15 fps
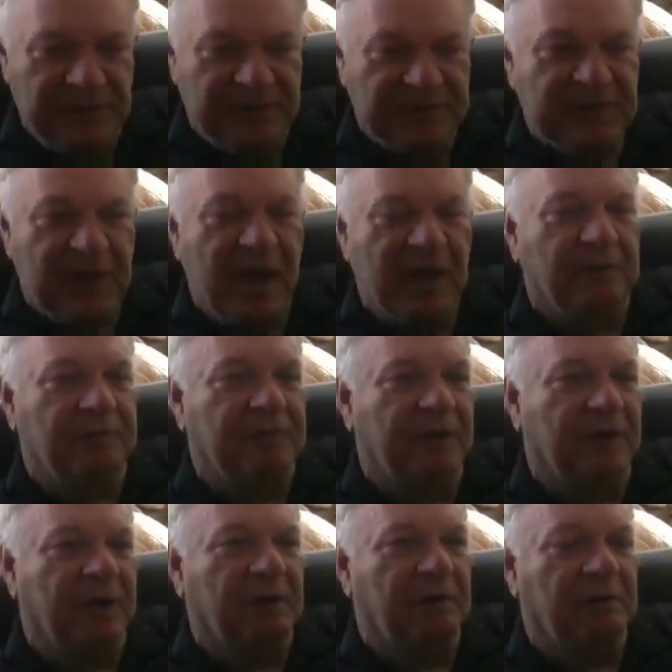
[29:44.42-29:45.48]
inside of
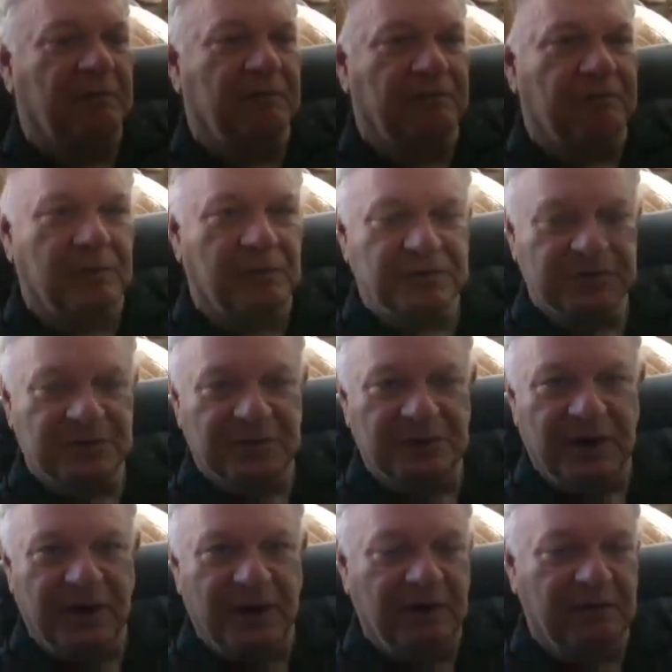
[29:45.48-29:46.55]
their version
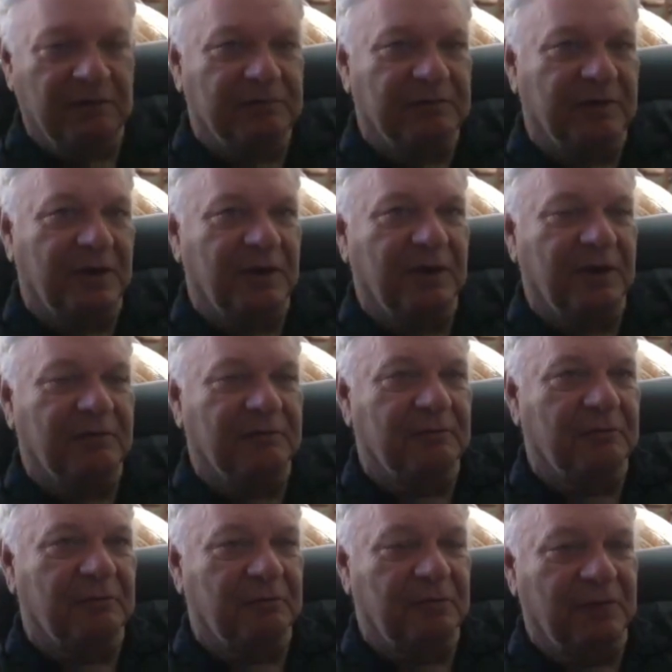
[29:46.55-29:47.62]
of, uh, of,
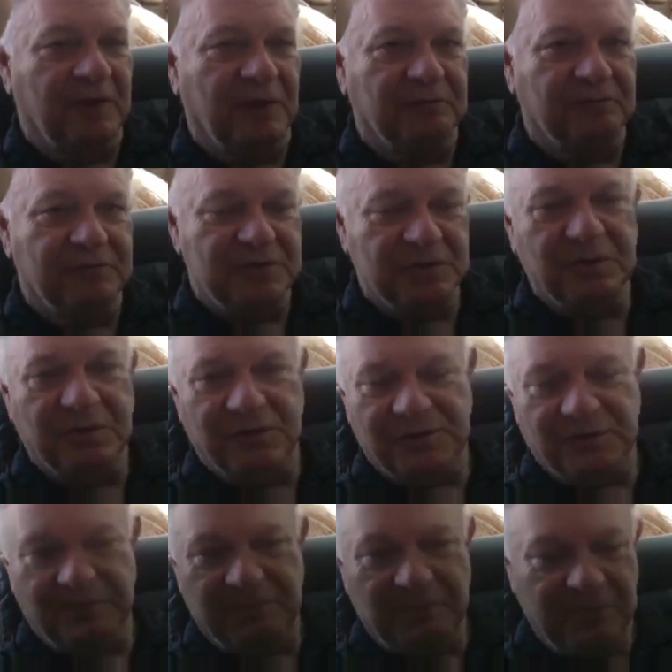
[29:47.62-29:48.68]
of
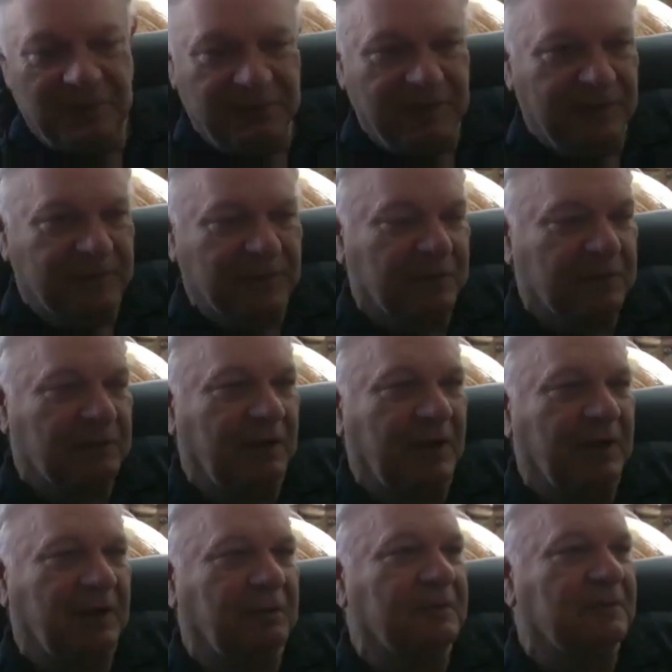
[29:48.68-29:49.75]
Judaism with, that they're
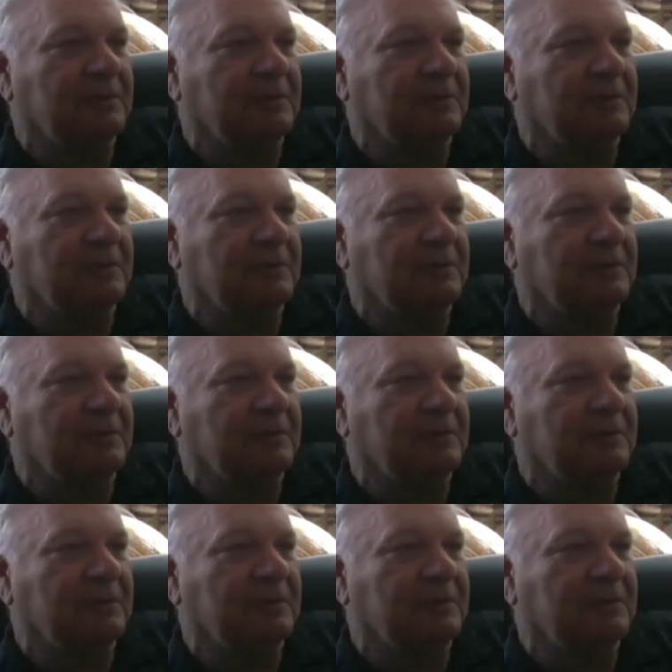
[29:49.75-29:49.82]
creating